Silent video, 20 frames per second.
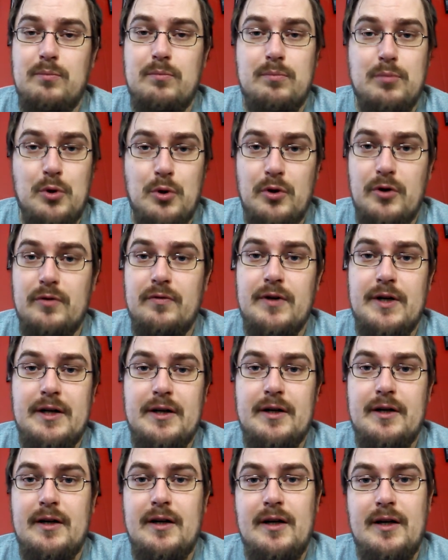
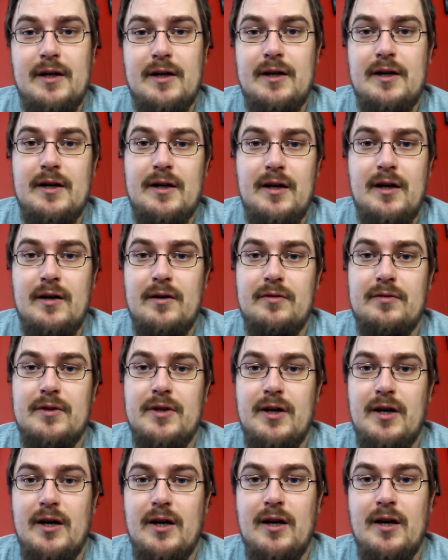proven end of
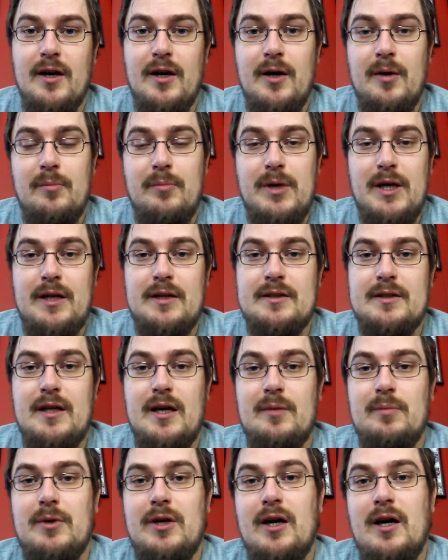the pen
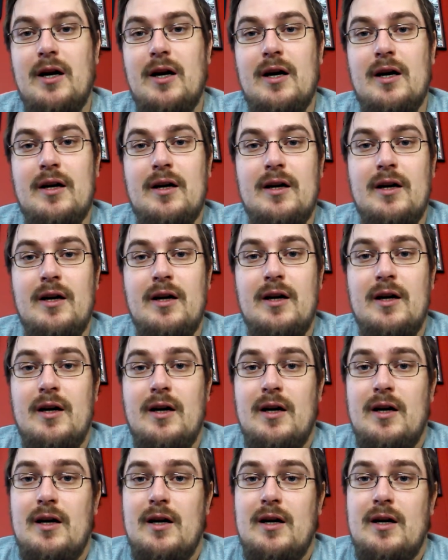type guy.
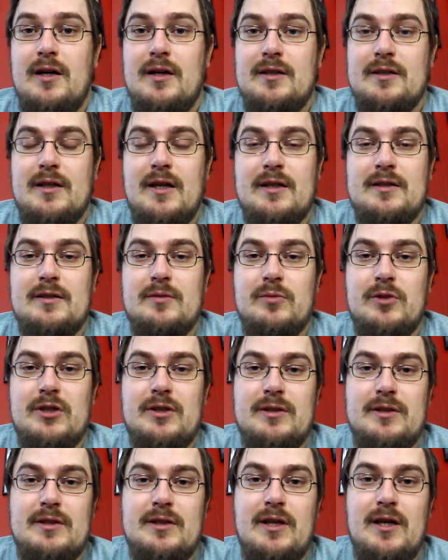He's got some
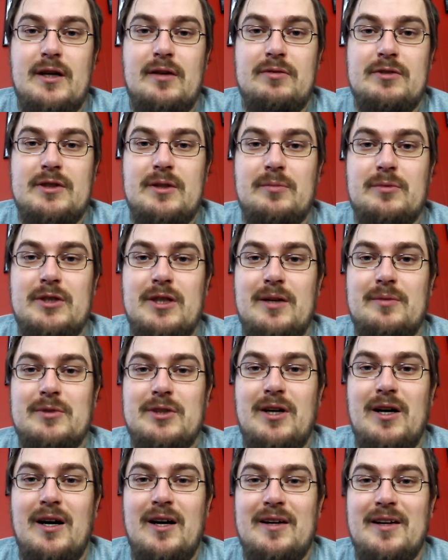good stuff, sometimes a
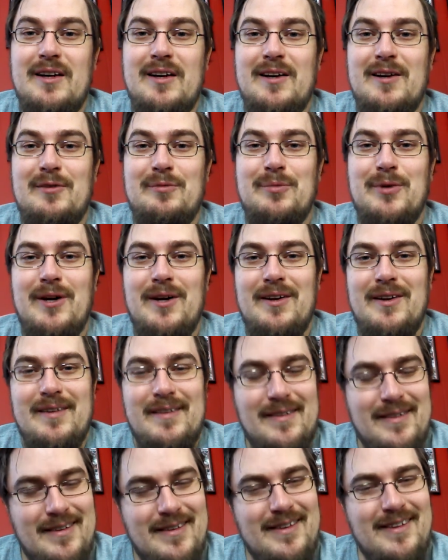hothead, but
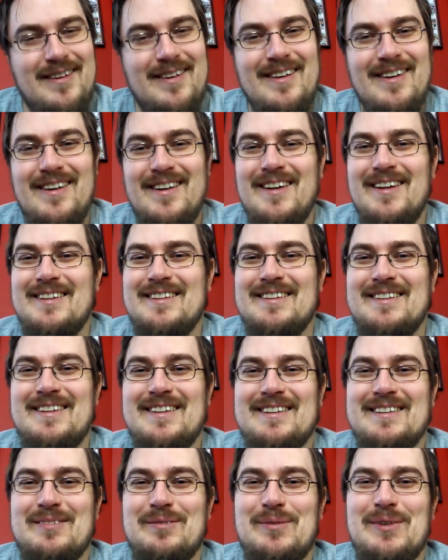he's a
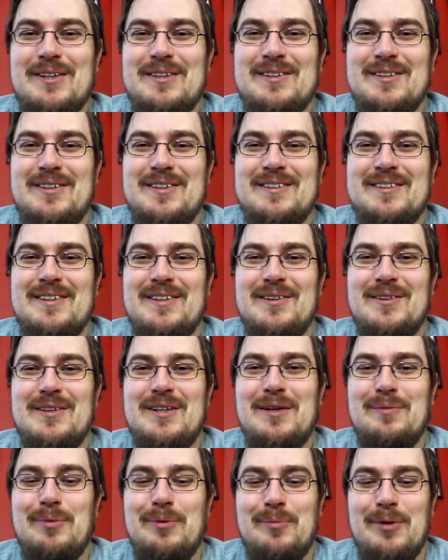decent pitcher, so
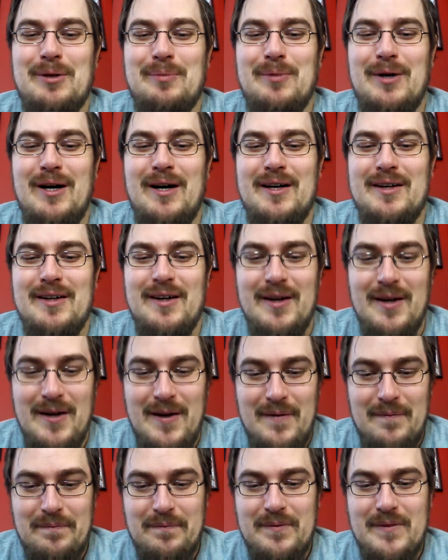keep him in mind.
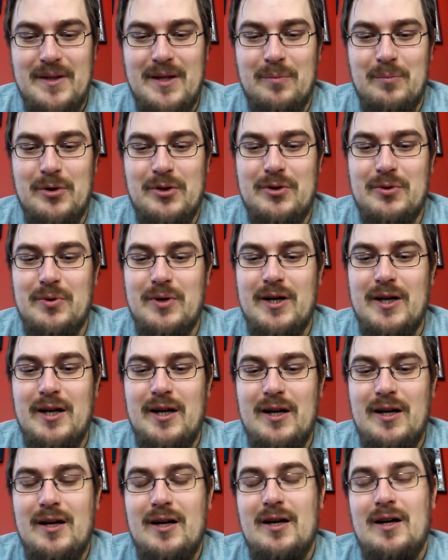Number 3,
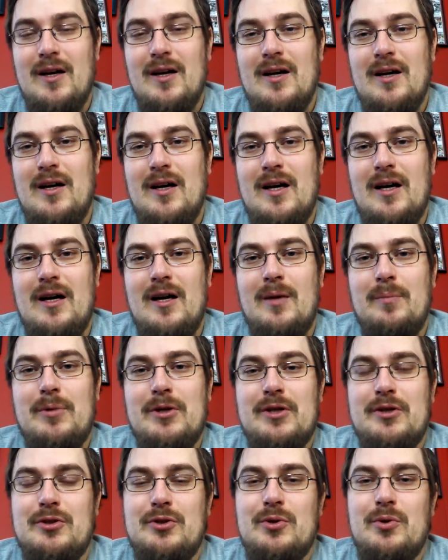up in
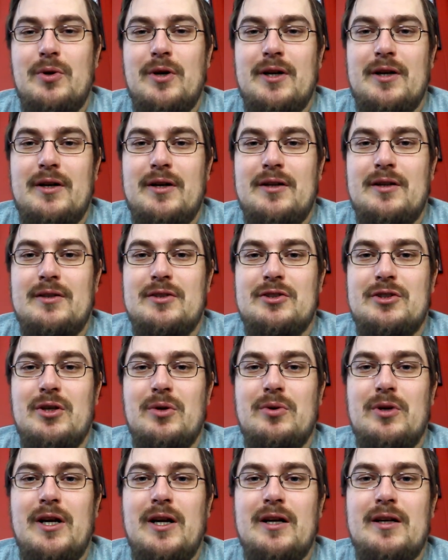Detroit,
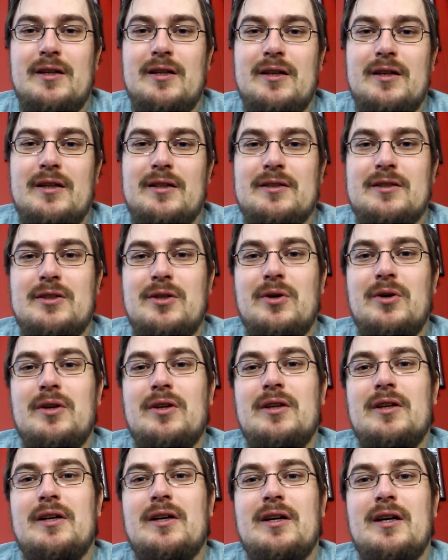Joe Nathan is
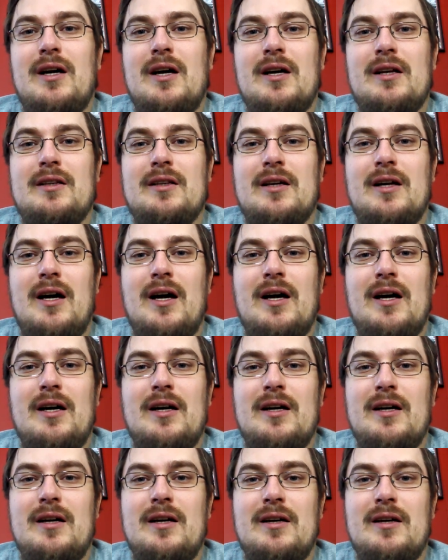currently the guy